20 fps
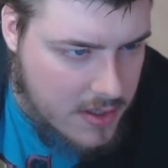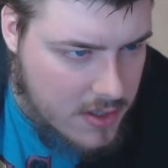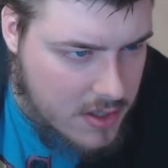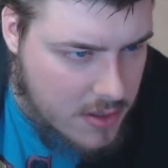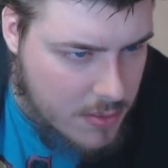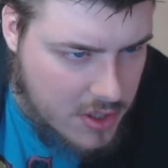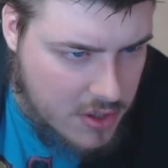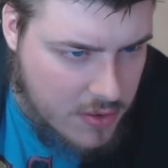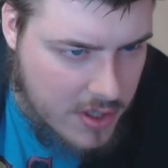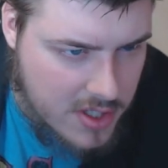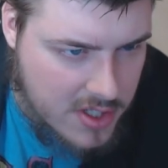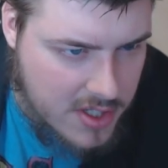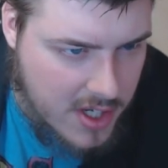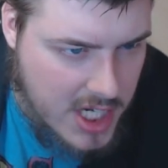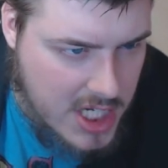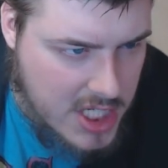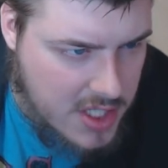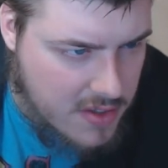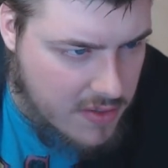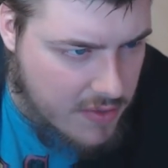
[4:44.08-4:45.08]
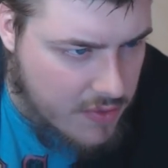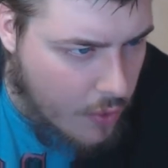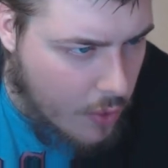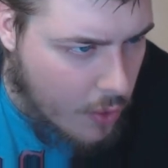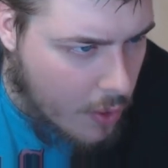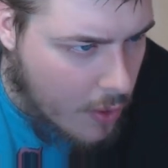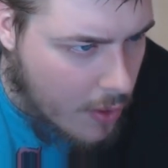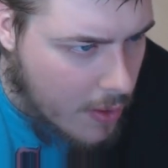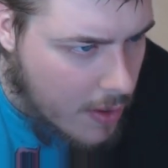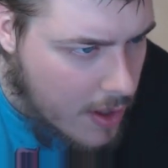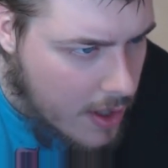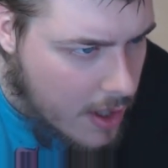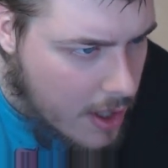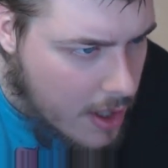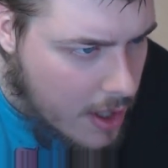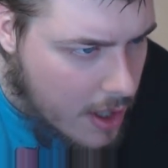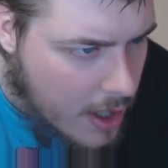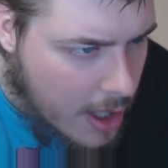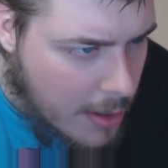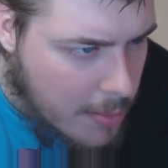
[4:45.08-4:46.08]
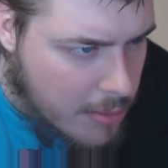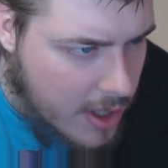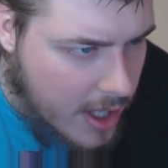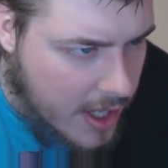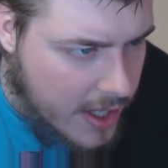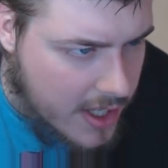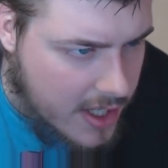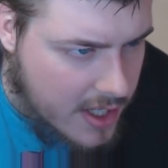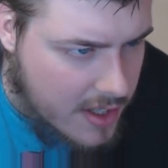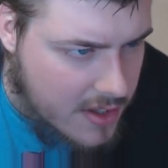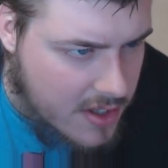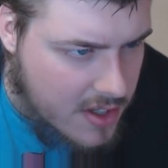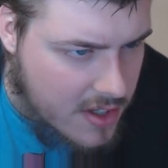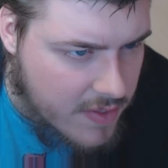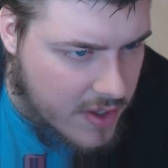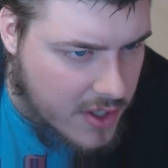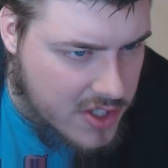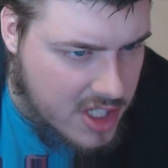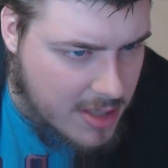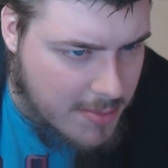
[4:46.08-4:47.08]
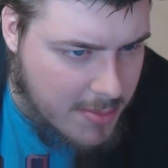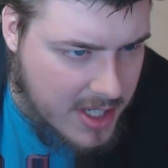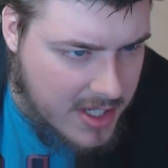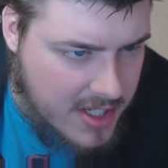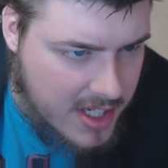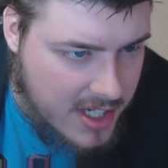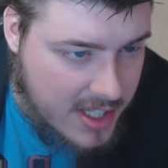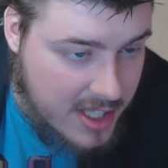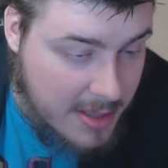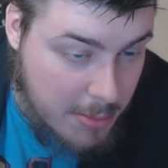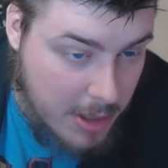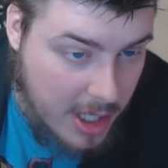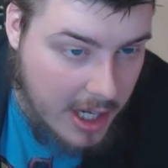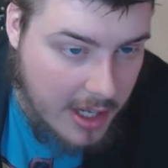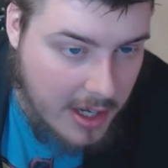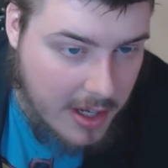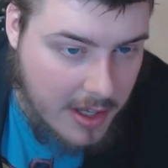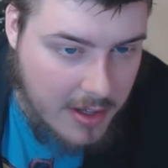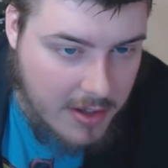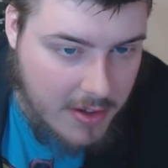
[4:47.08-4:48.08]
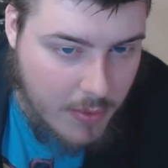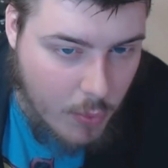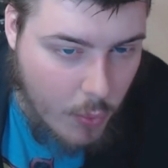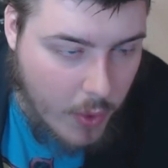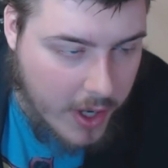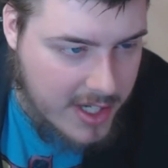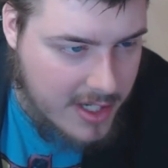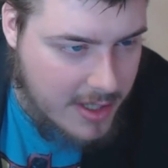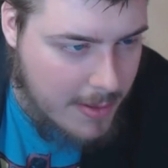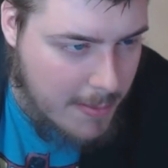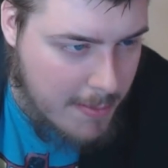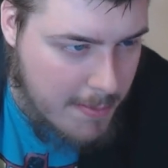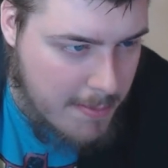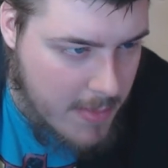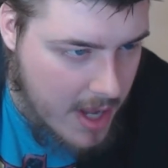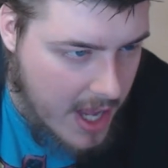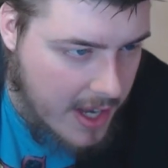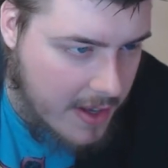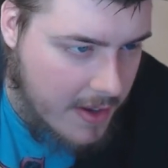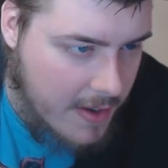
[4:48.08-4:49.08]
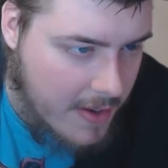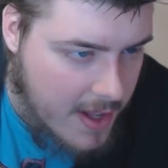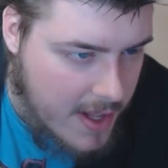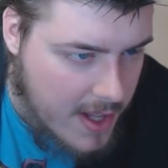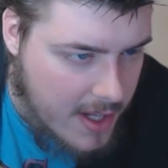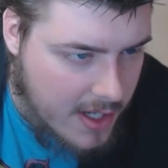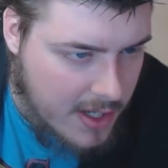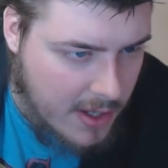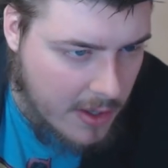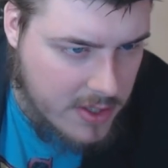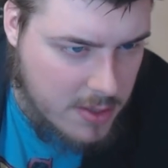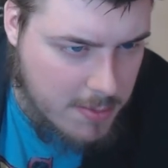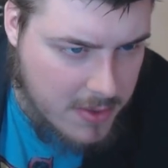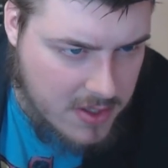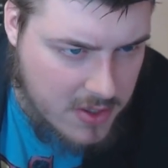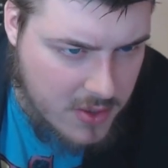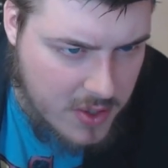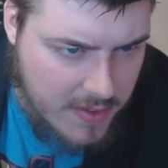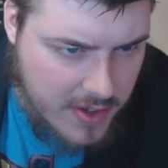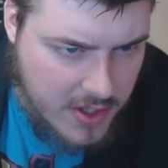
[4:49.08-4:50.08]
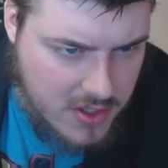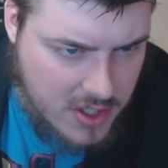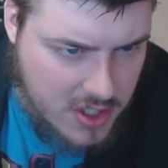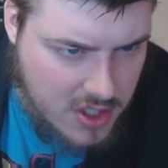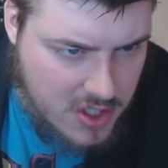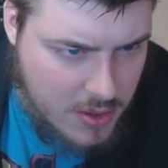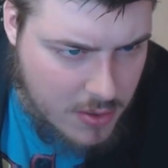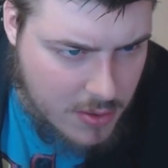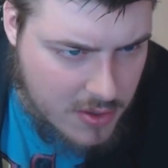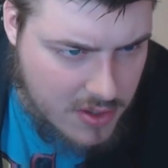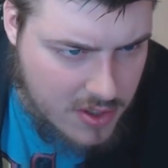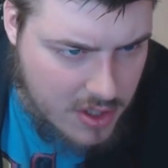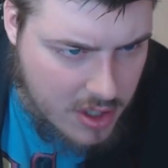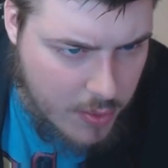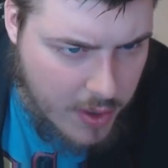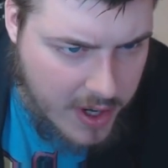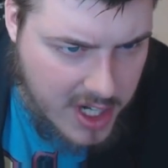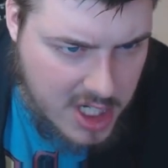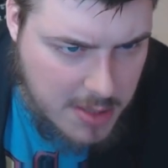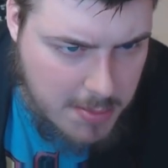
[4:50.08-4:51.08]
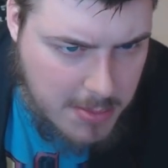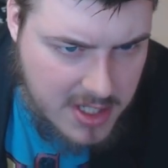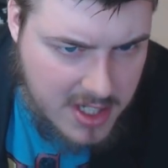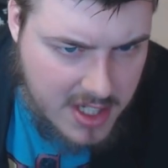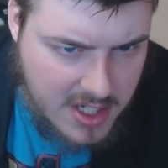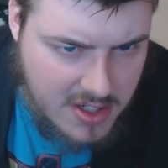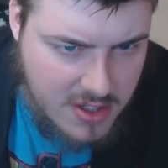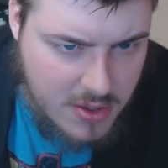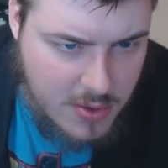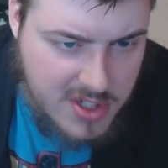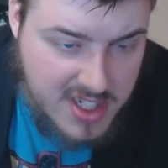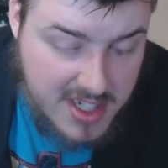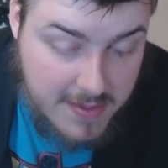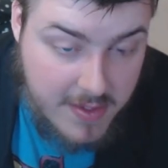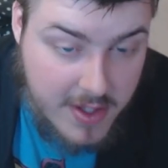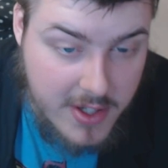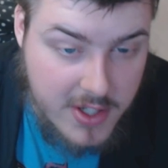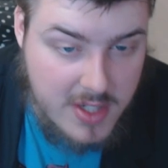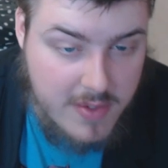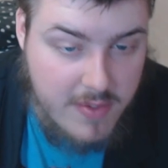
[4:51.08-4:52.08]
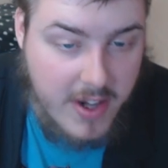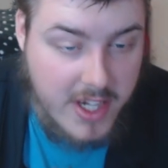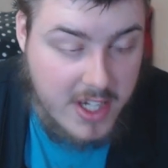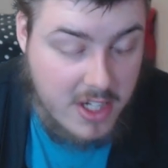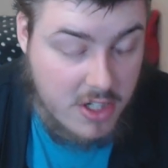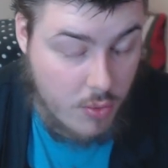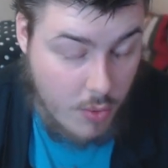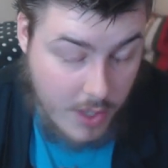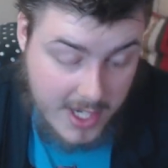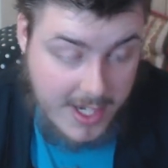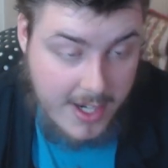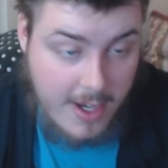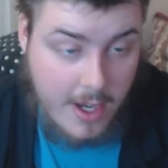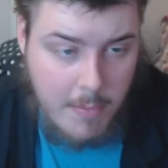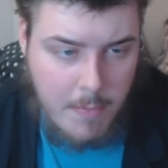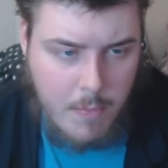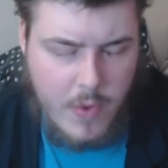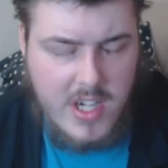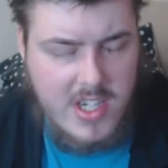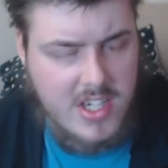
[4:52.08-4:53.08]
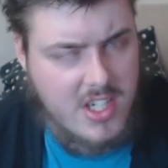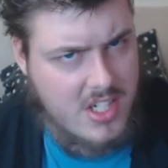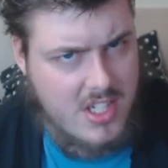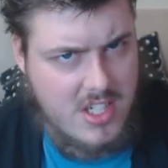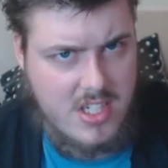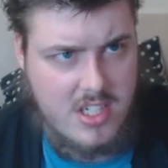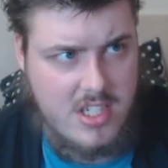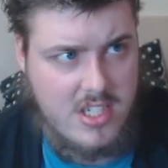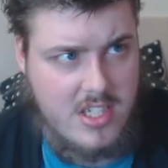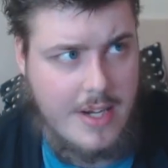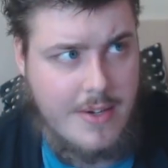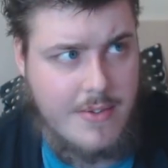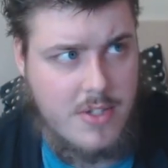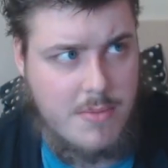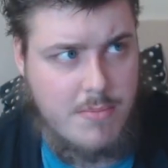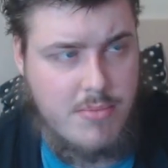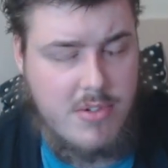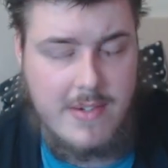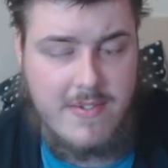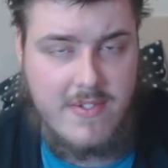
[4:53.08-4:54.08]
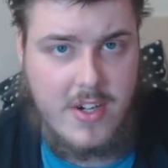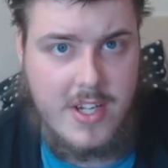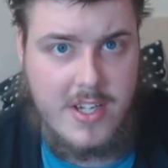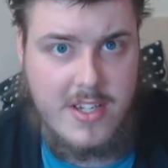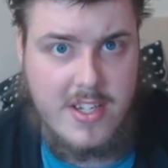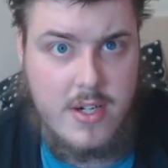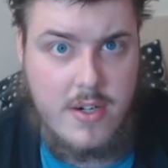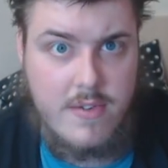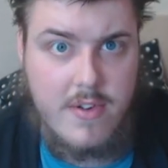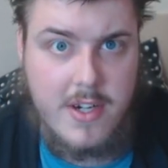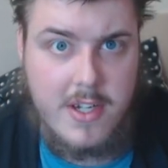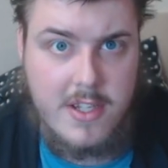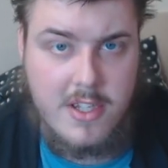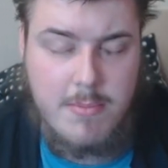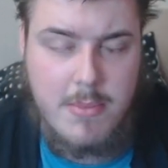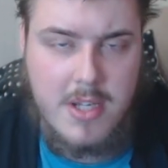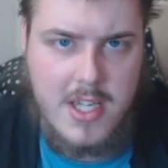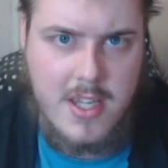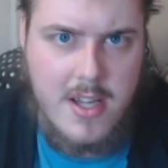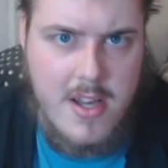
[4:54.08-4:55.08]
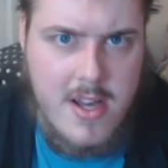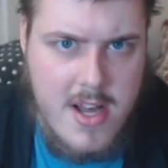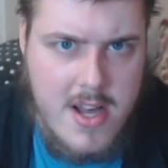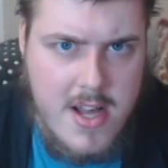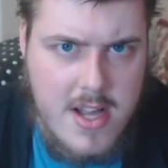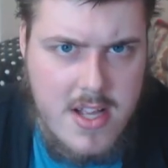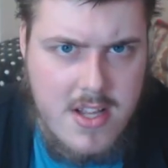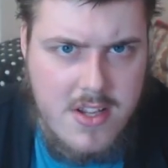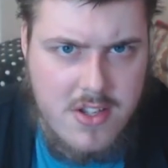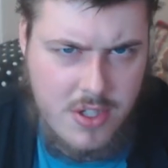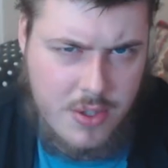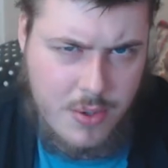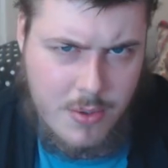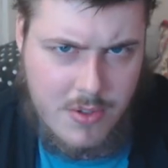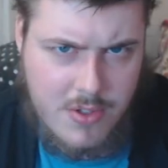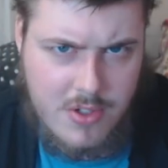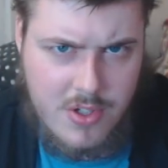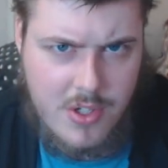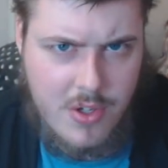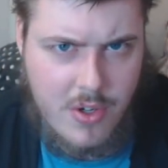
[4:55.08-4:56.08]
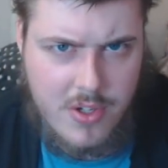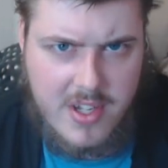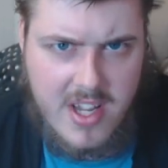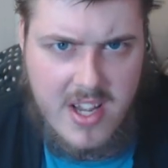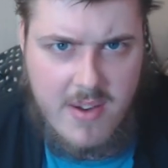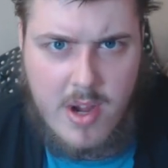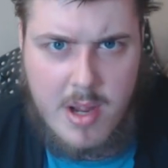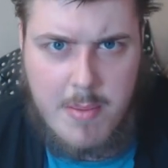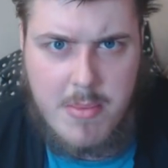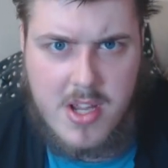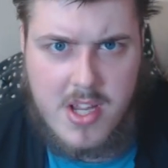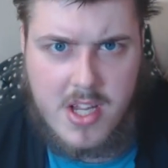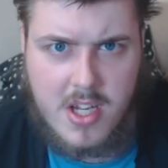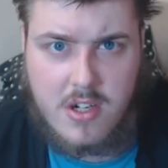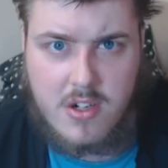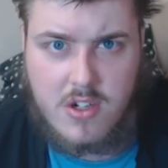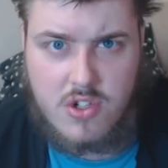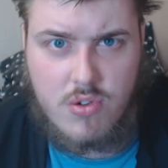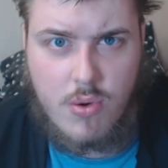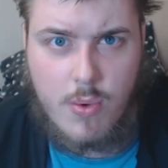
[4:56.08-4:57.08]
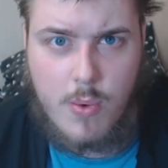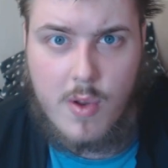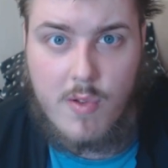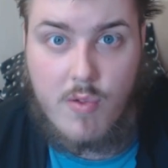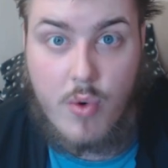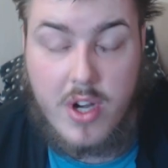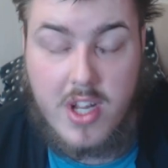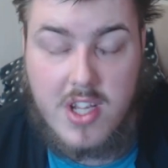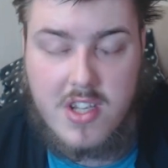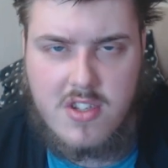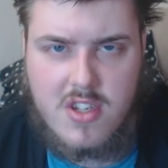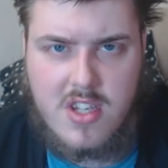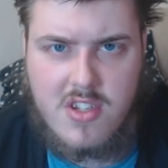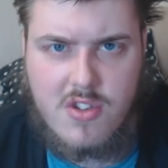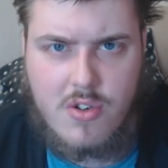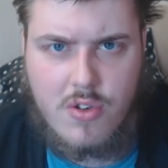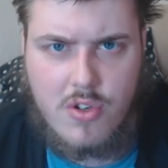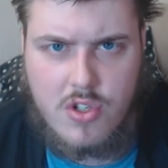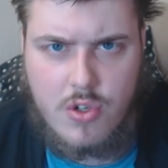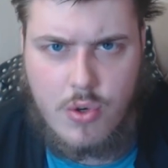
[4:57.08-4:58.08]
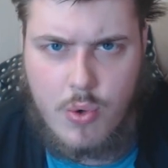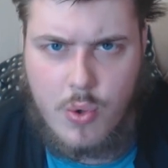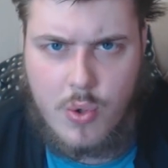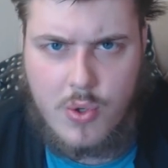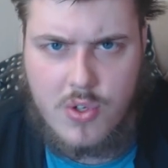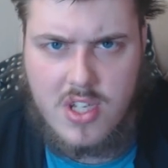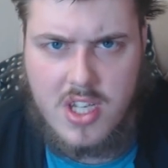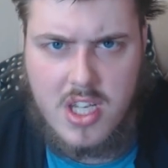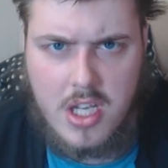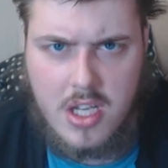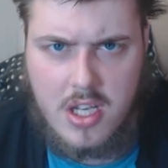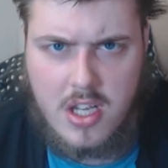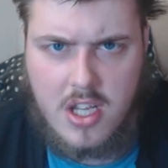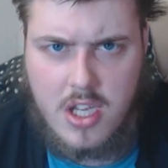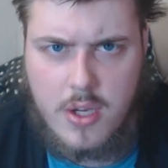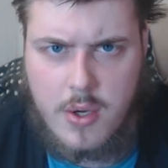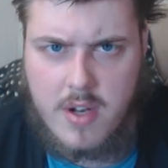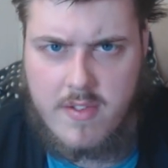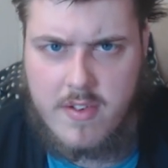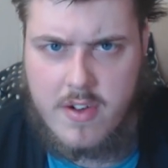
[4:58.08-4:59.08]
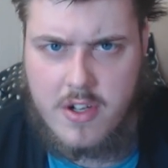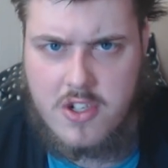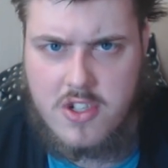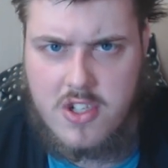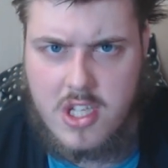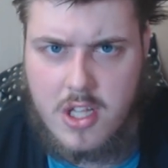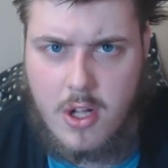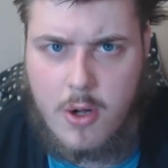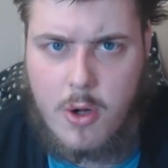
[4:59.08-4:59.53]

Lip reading: She was criticised for planning the diversity meeting that banned white men. Goldsmiths University students arranged meeting to diversify curriculum, which sounds pretty fucking terrifying to me. Students should not in any way be in control of what is and is not taught in a university.